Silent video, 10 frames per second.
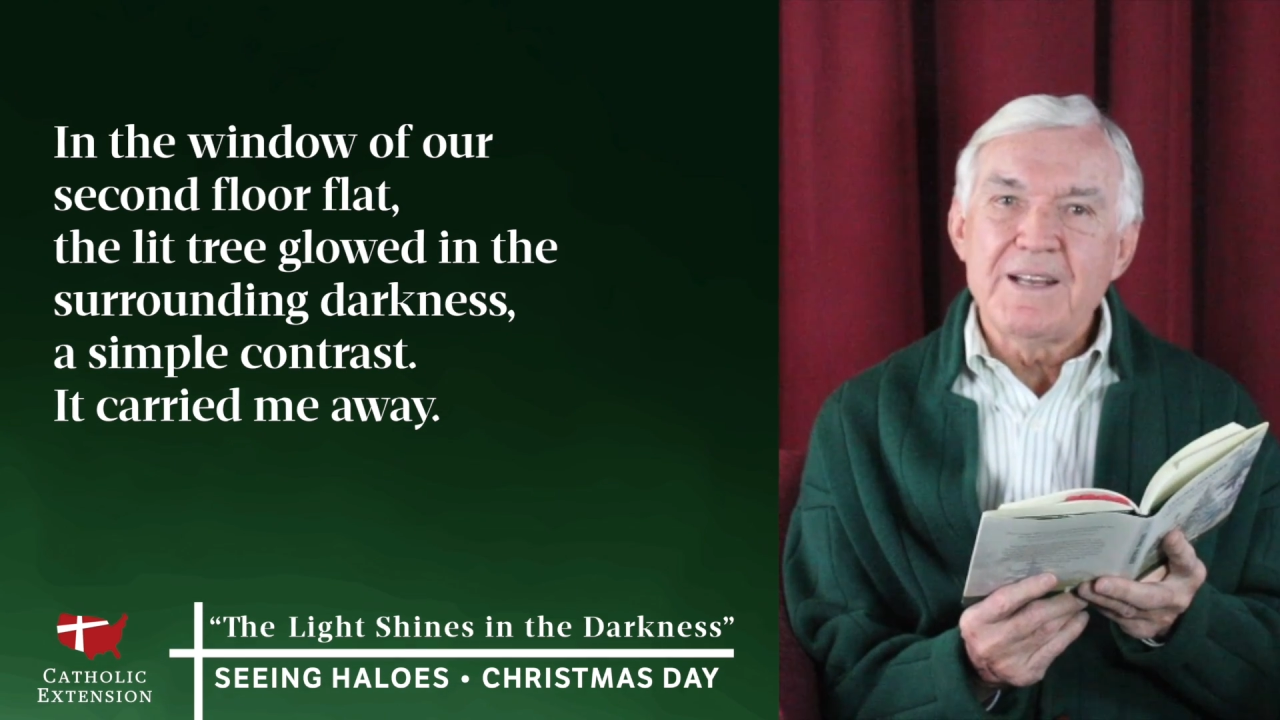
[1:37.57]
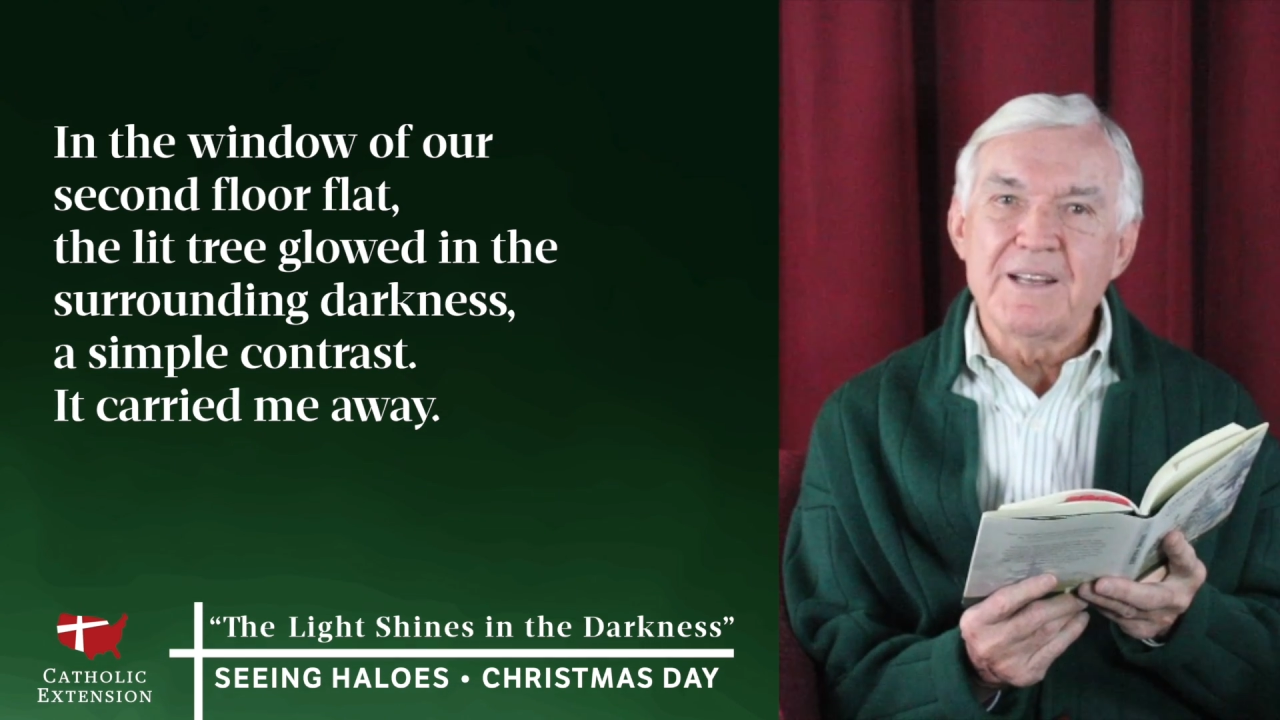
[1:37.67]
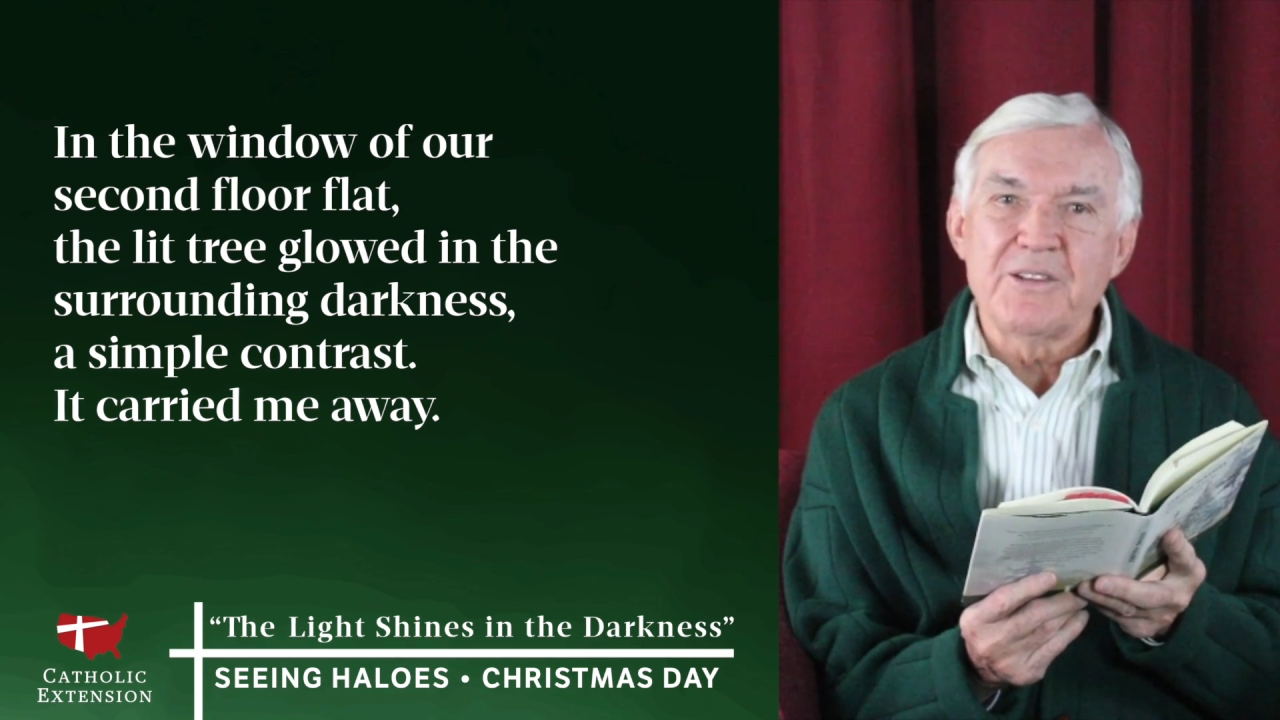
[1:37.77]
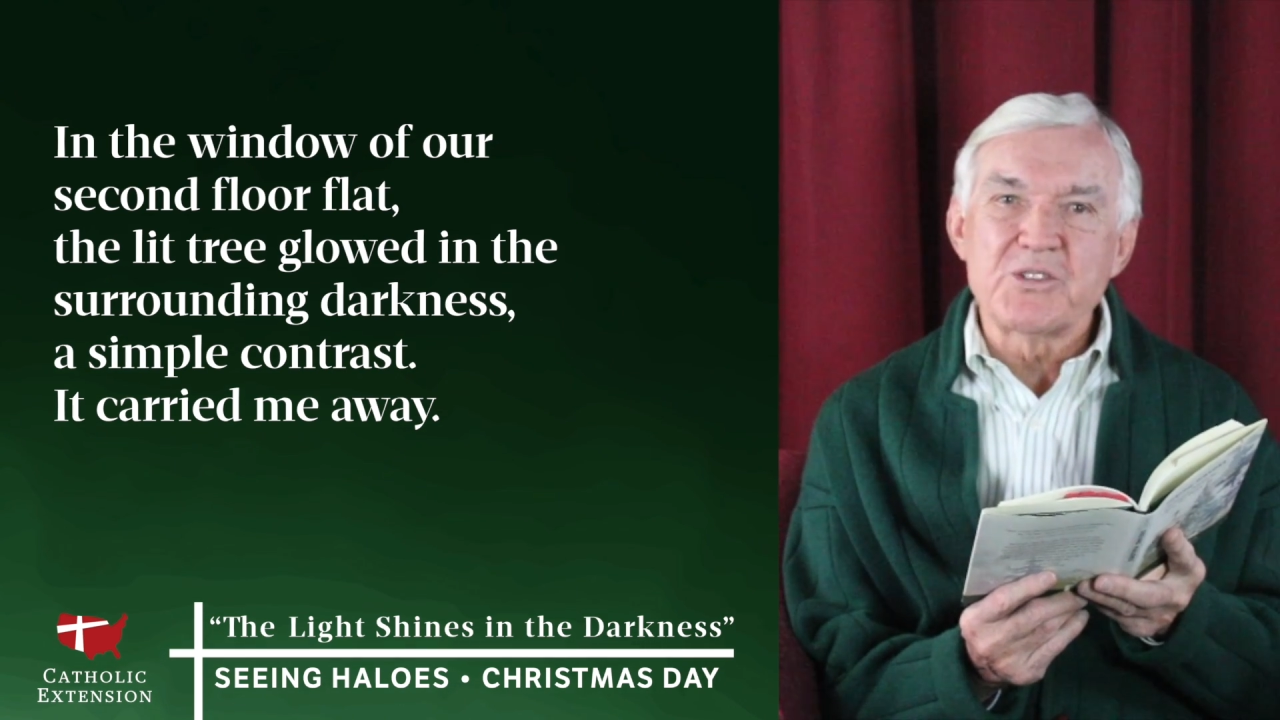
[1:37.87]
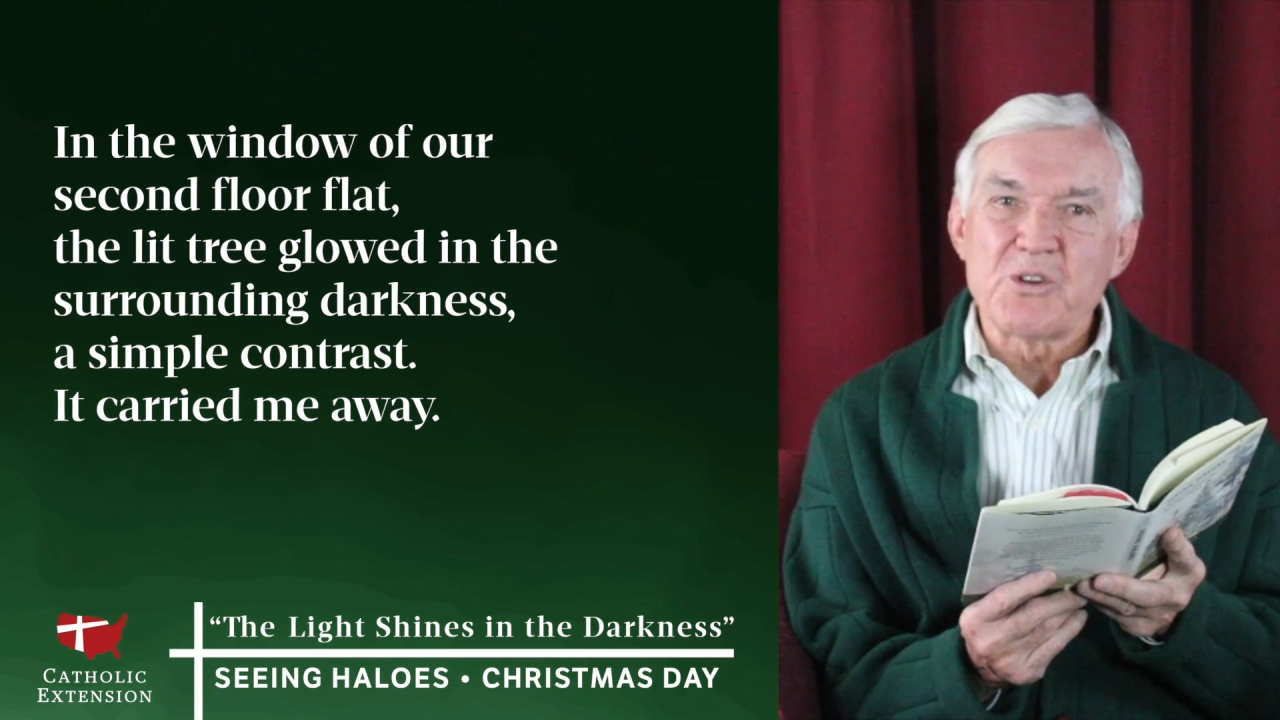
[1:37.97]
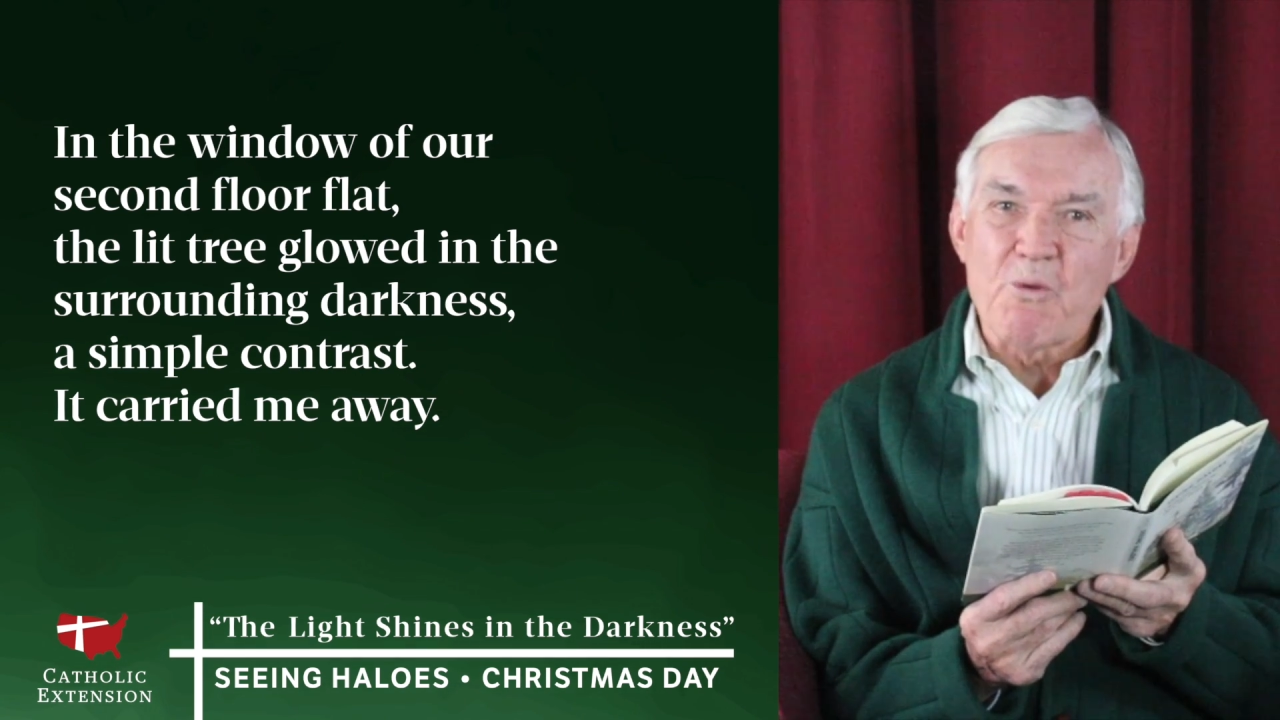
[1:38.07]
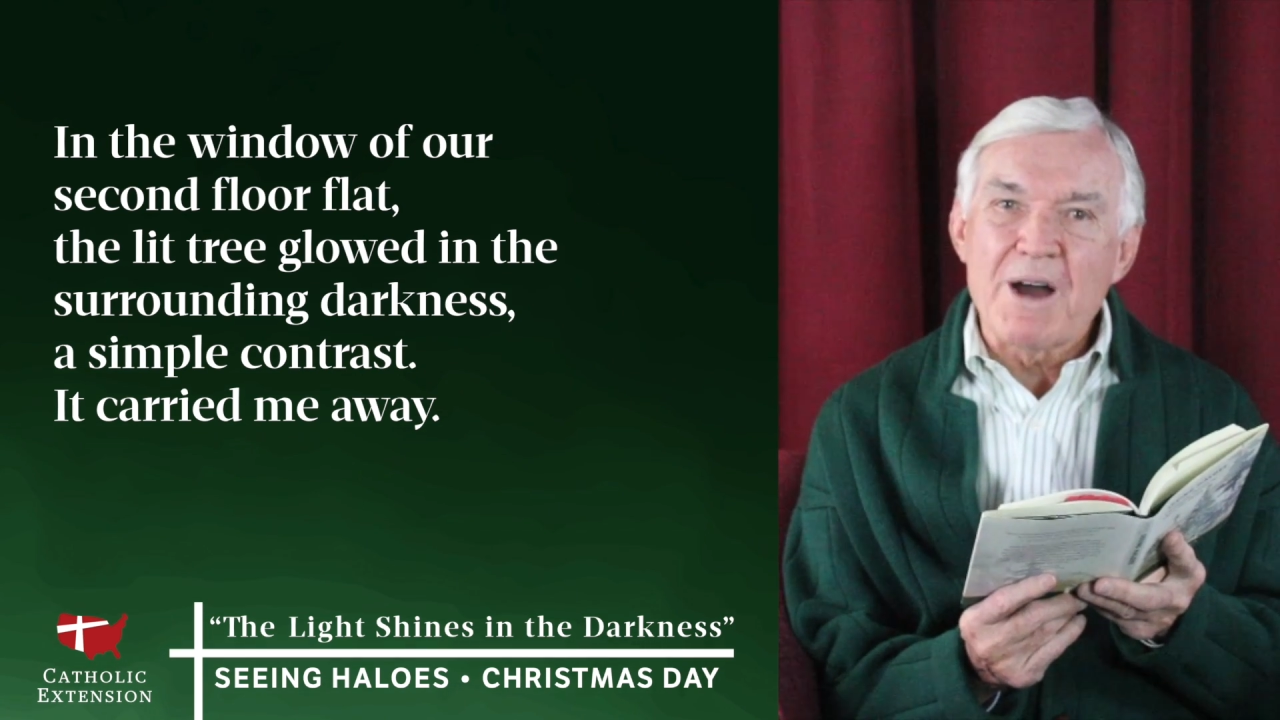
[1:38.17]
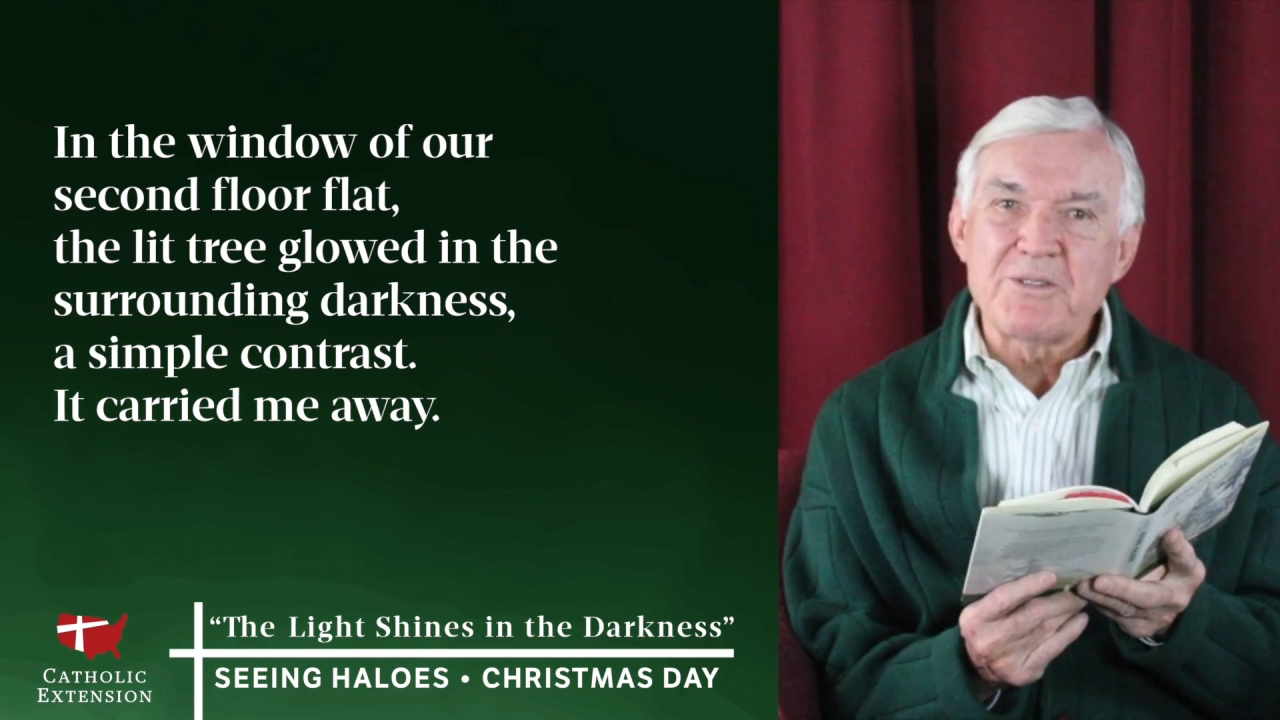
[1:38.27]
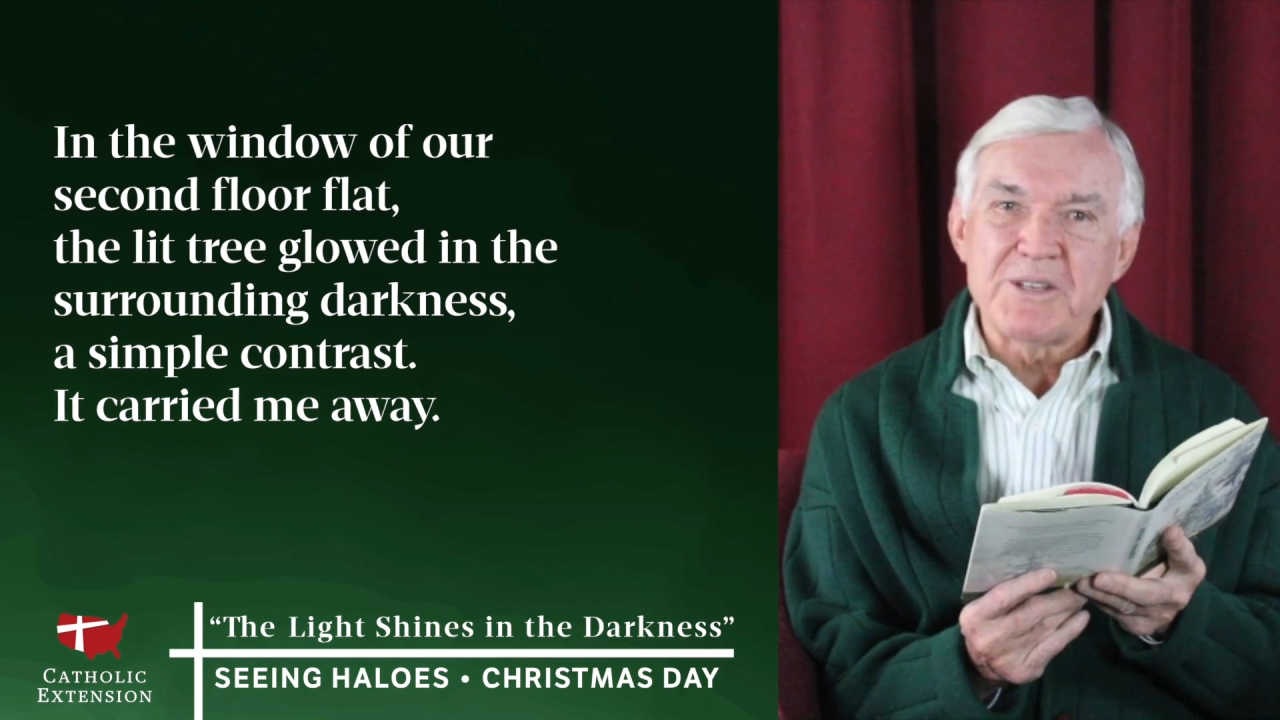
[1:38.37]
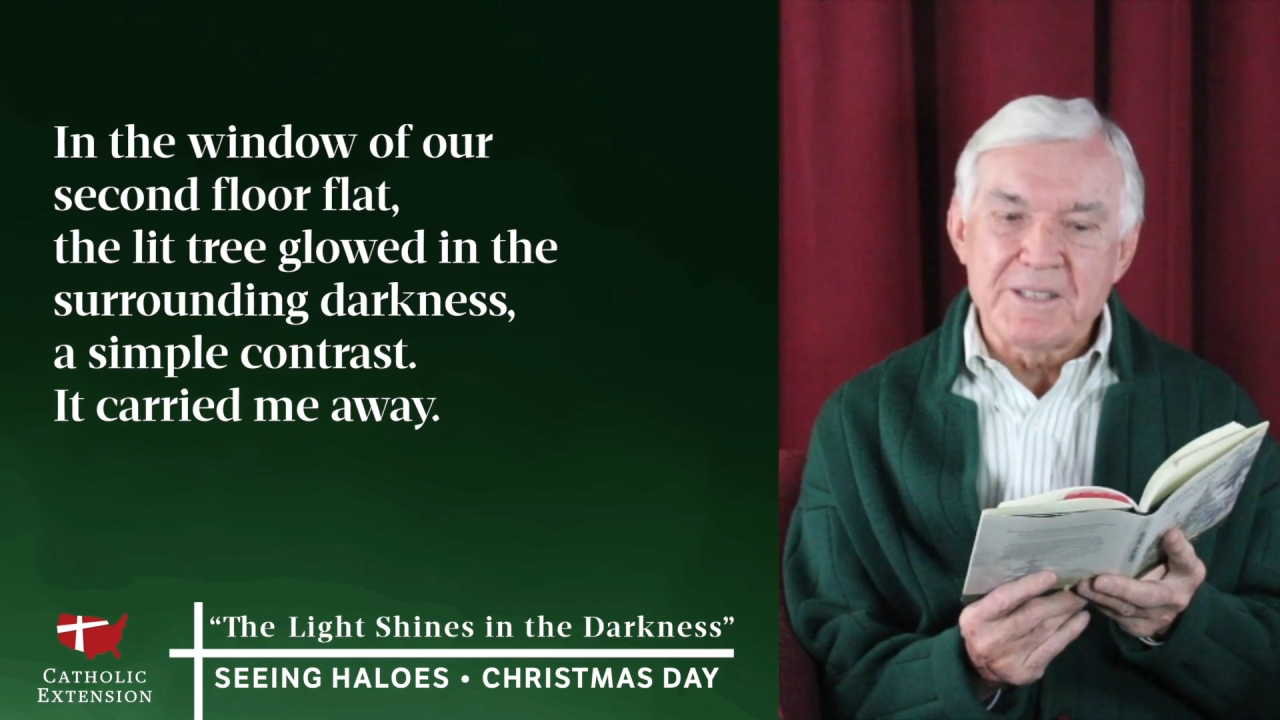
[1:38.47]
in the
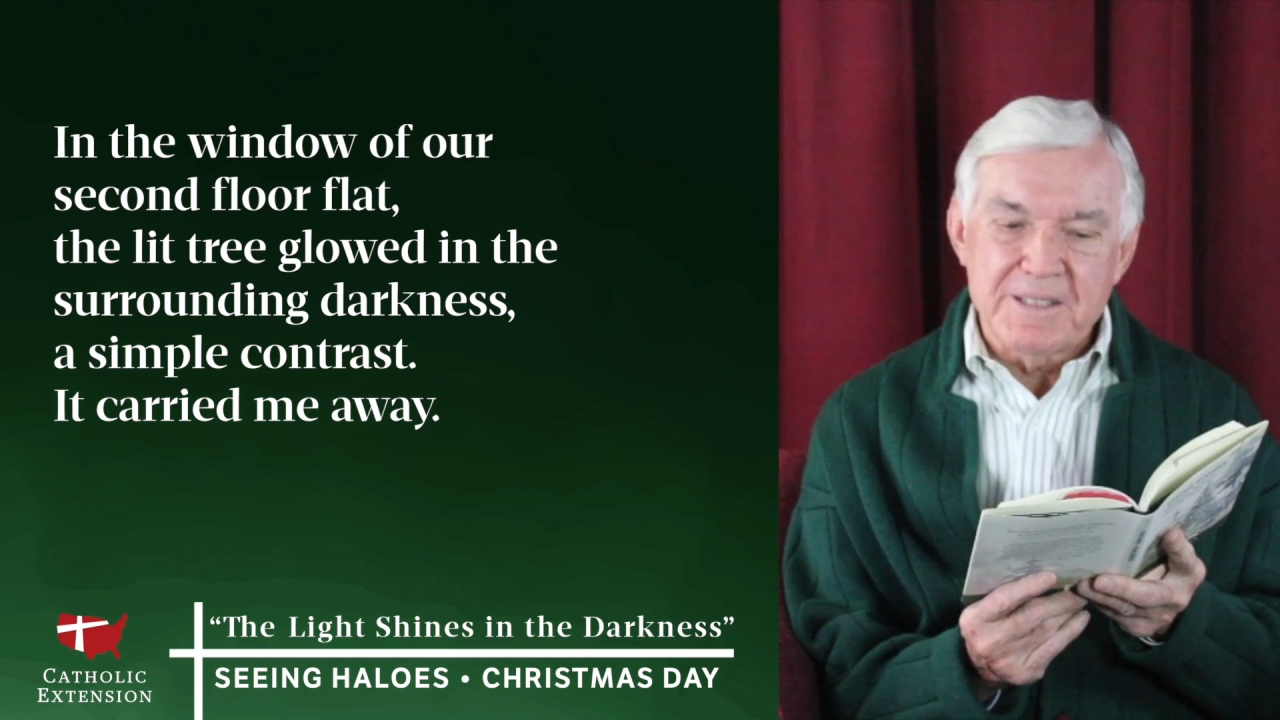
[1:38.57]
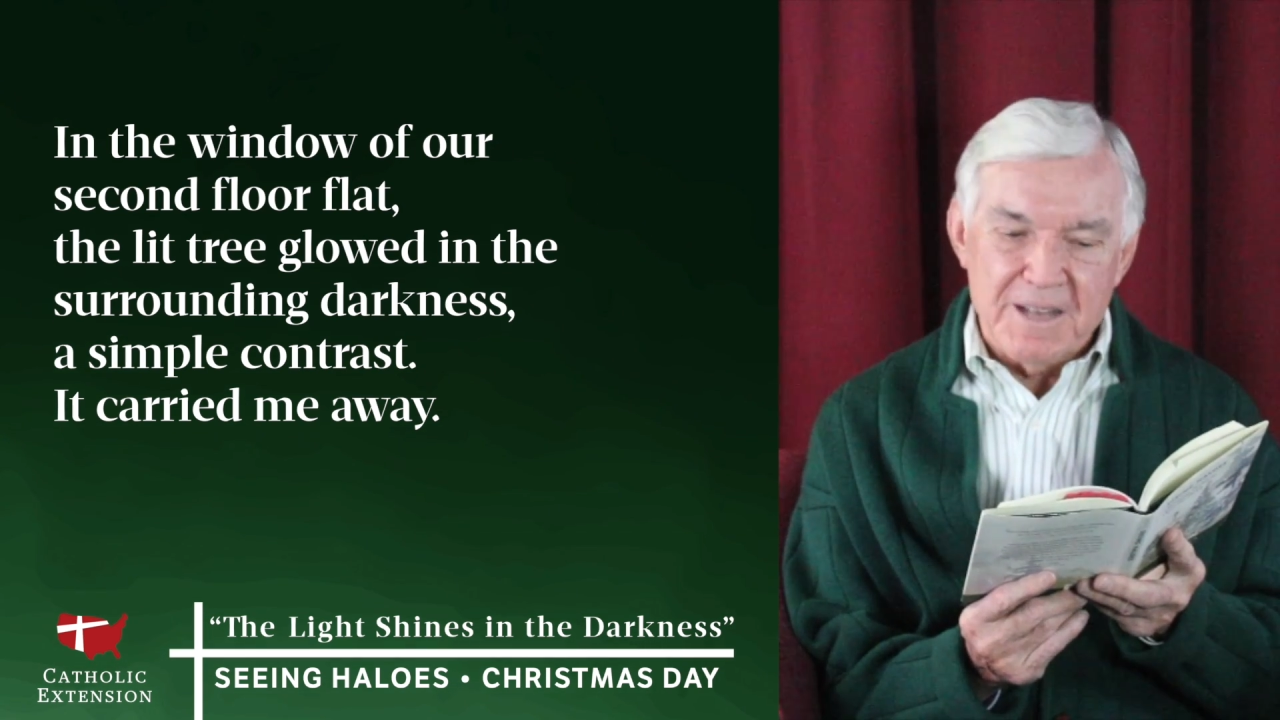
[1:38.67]
surrounding